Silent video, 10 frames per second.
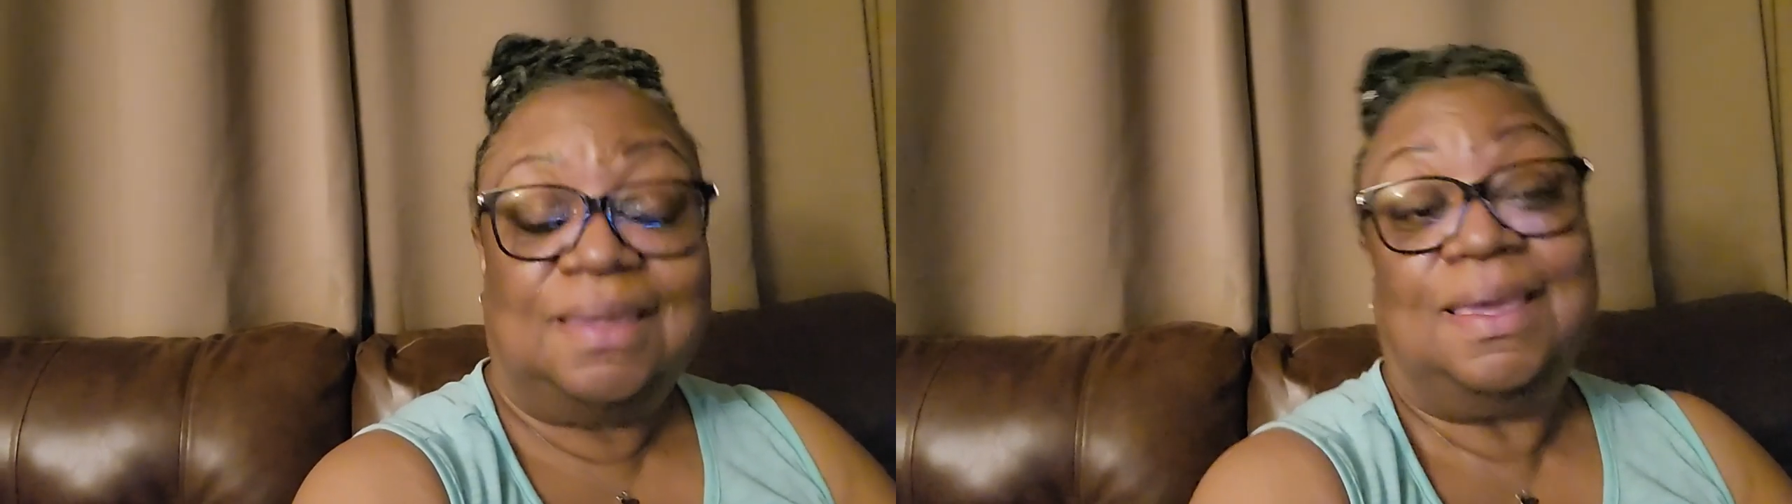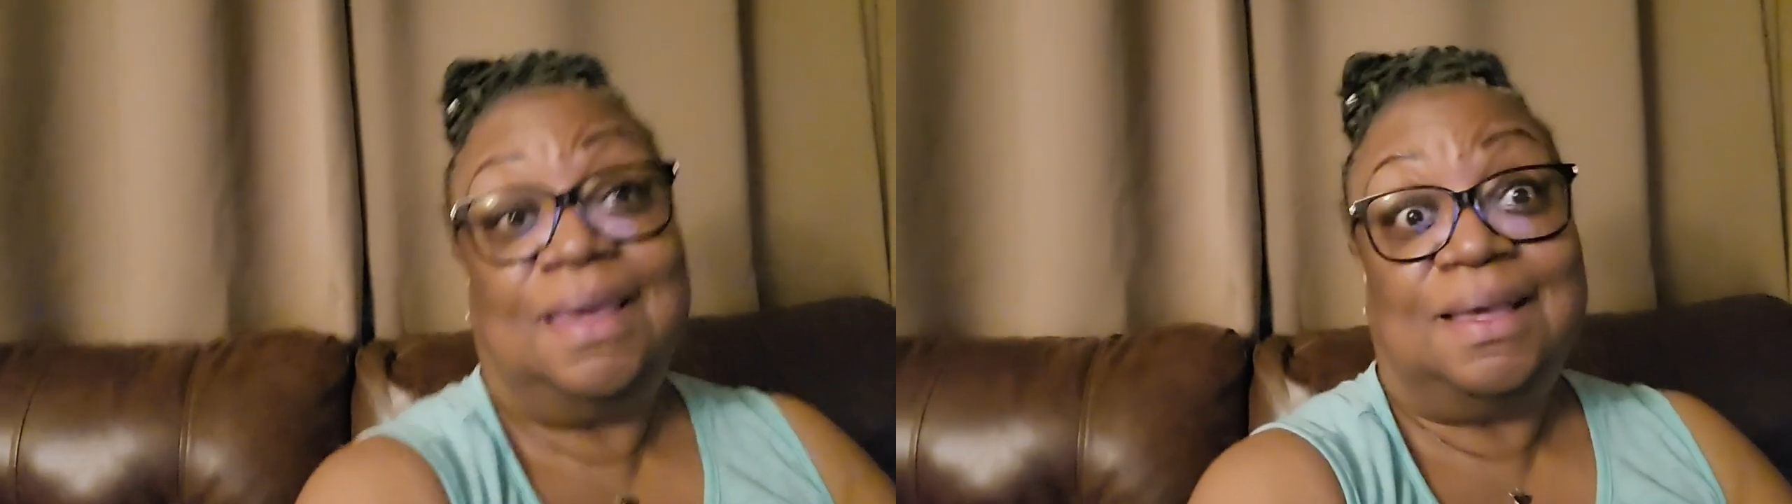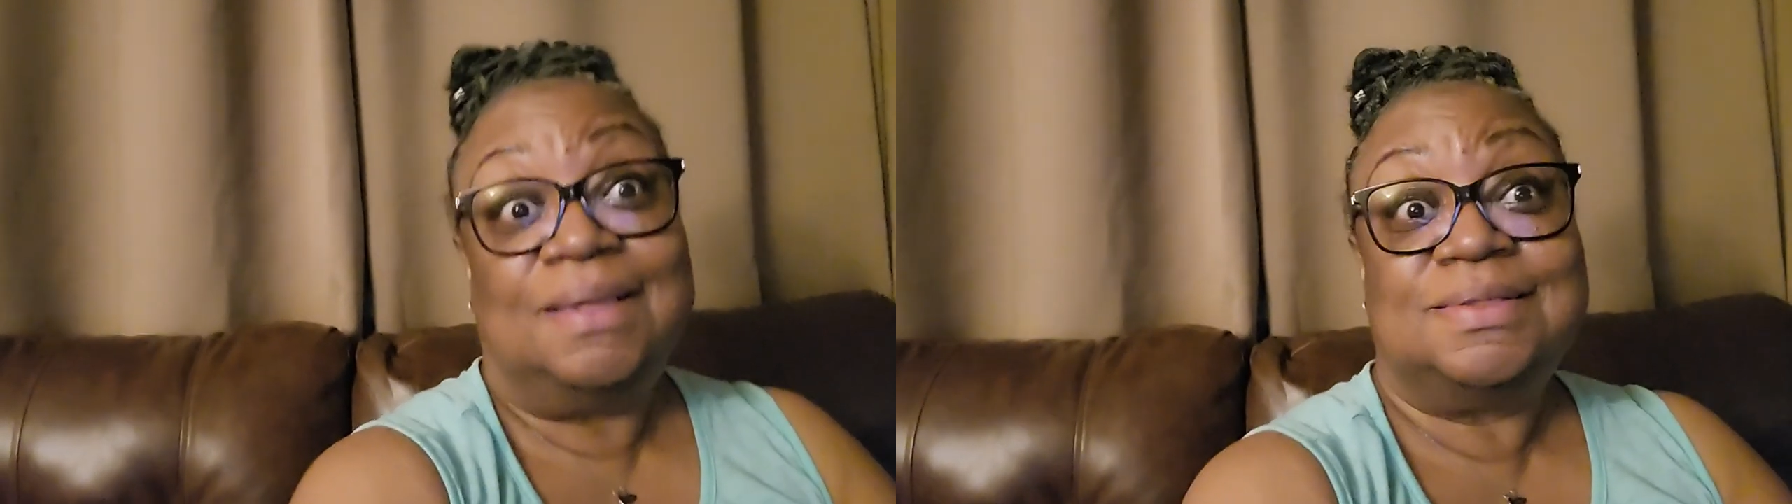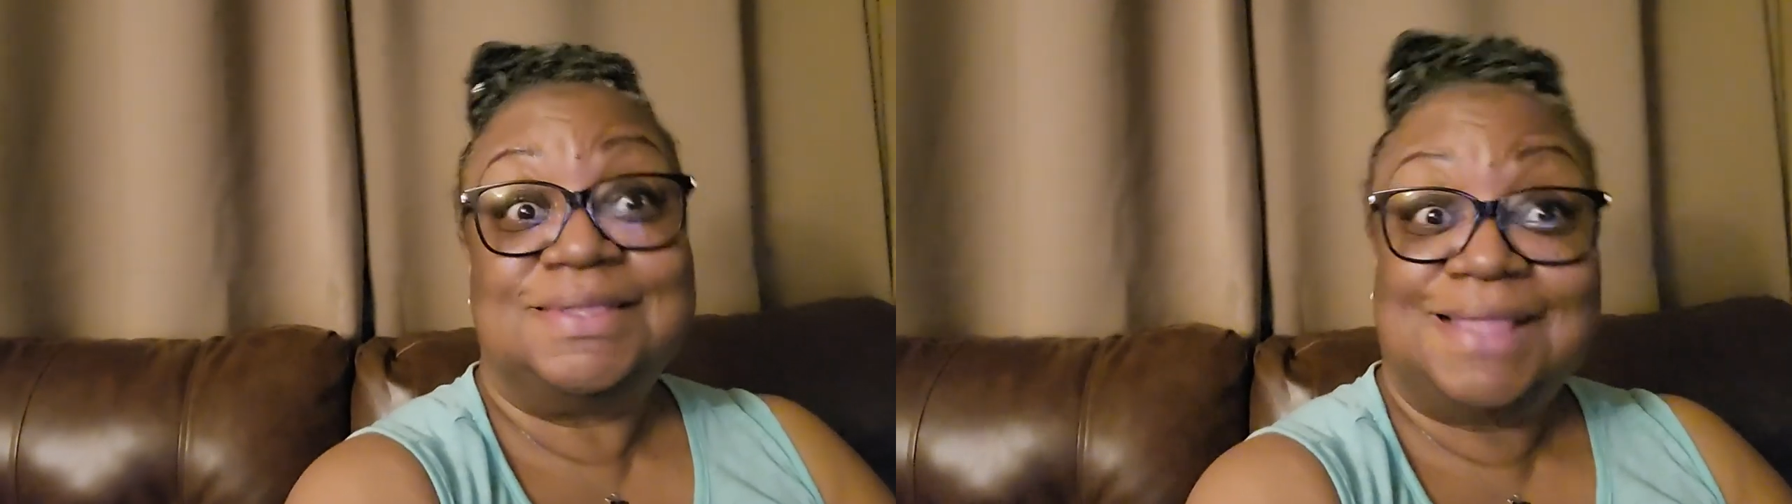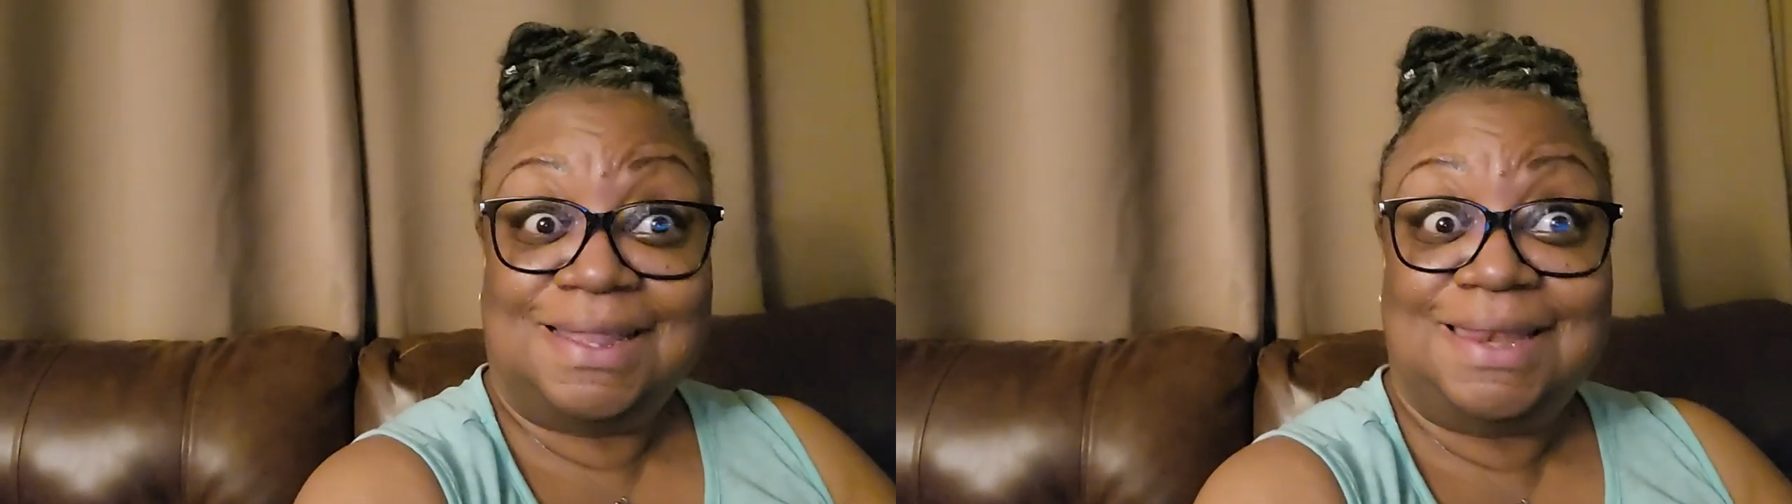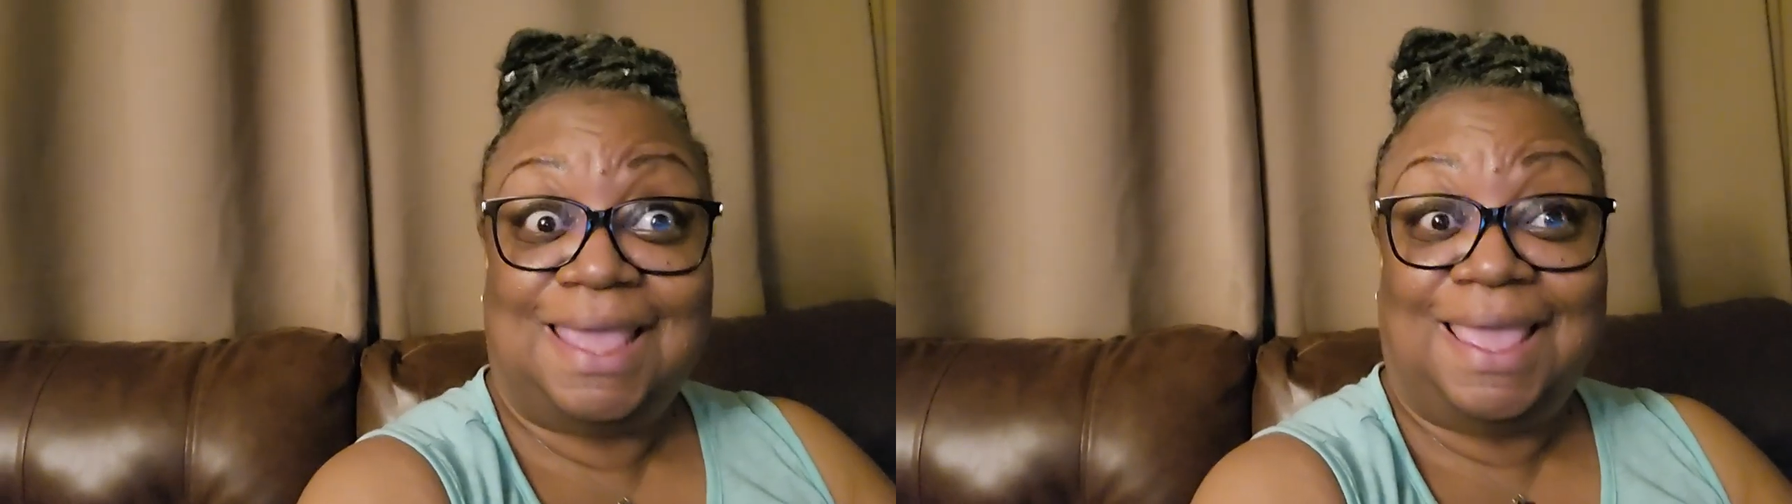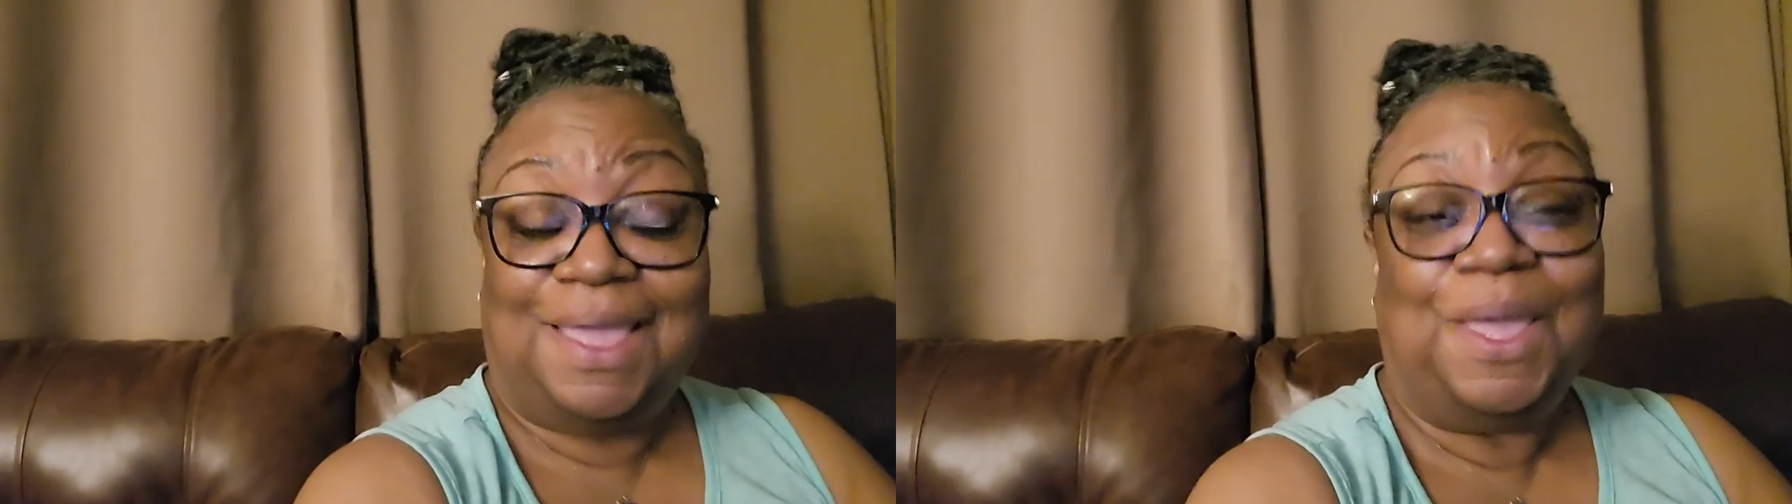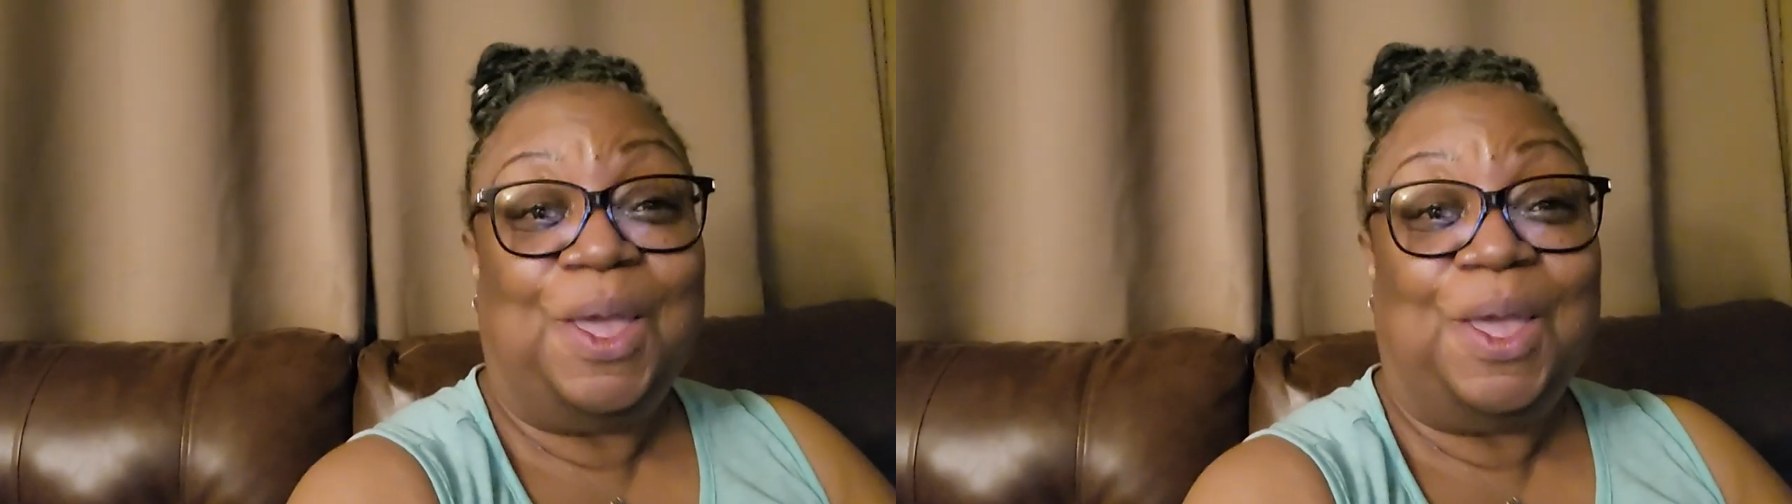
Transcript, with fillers: Yeah, it's Sunday.